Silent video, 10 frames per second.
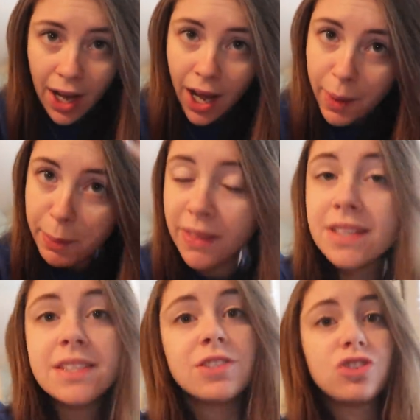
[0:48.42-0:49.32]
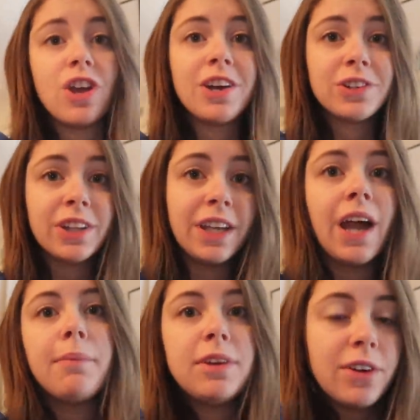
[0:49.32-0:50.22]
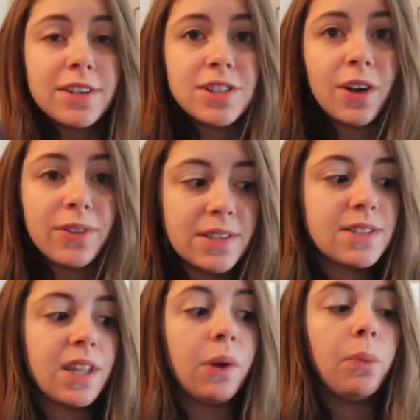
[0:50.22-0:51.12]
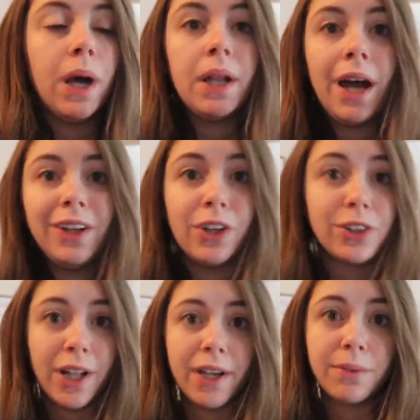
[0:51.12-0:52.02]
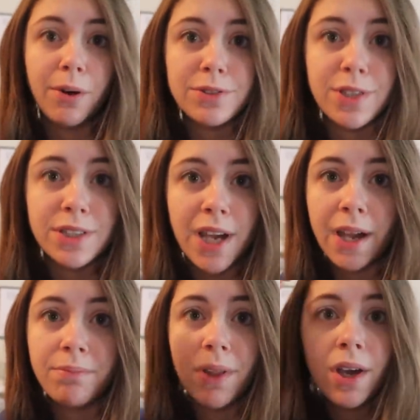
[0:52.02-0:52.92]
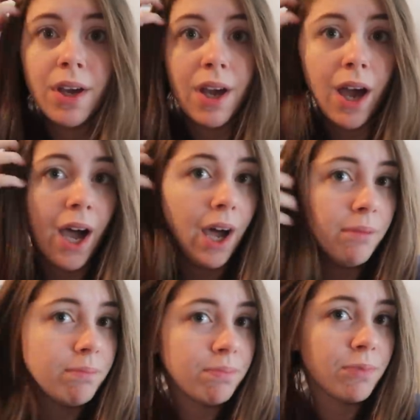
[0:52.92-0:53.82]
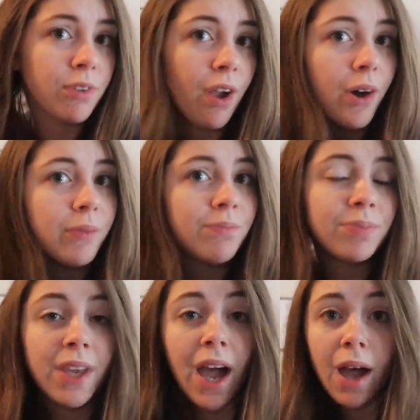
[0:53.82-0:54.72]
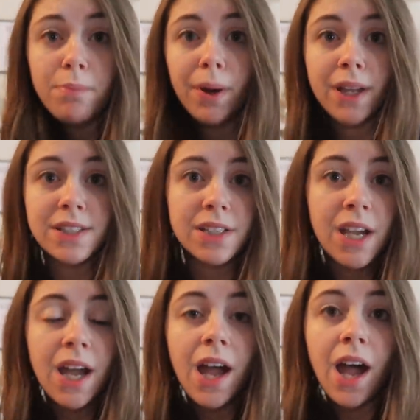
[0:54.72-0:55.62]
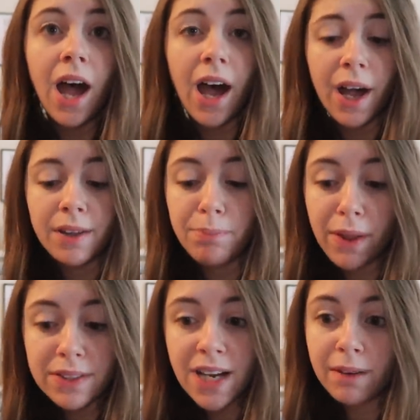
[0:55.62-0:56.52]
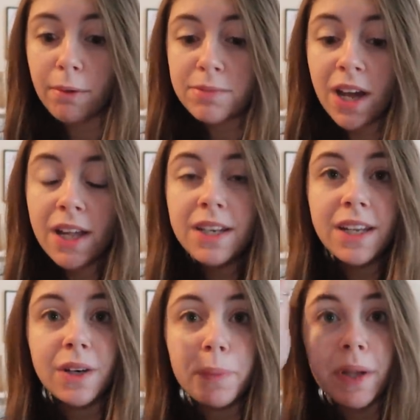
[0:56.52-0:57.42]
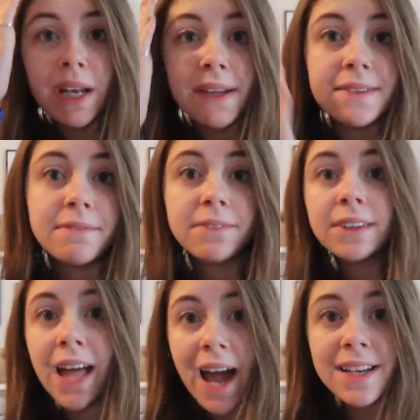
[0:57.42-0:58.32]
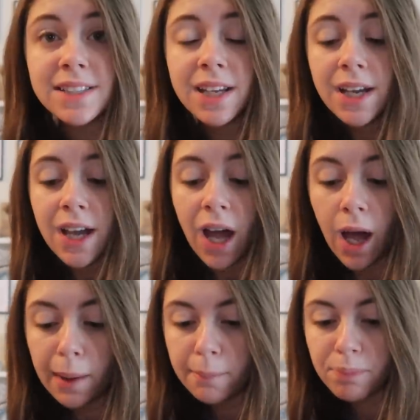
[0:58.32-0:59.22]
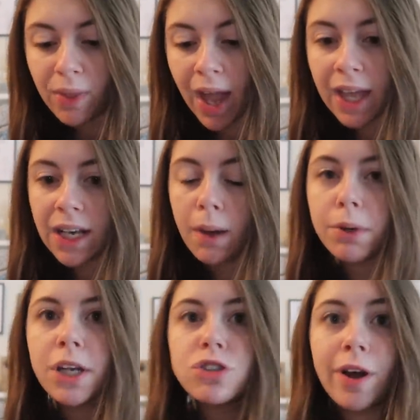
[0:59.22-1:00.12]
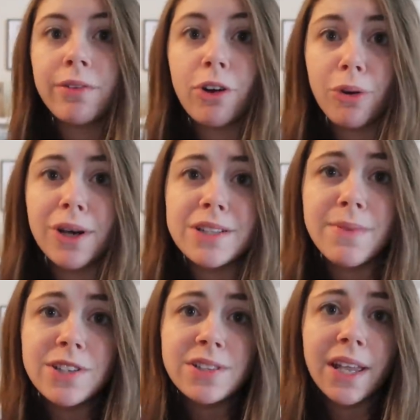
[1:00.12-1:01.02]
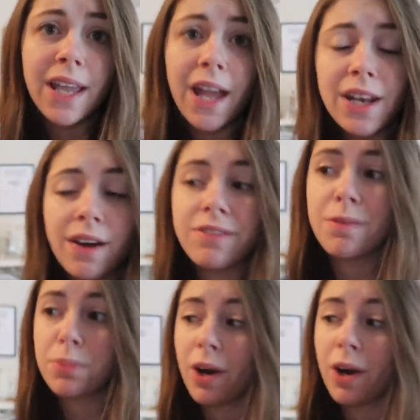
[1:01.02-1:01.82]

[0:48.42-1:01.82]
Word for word: Uh, but this is generally, I mean, you guys know this is like what I look like most of the time. Um, so yeah, but uh, by the time I'm done, it'll be nice and flat. Um, and I'm gonna try to record as much as I can of the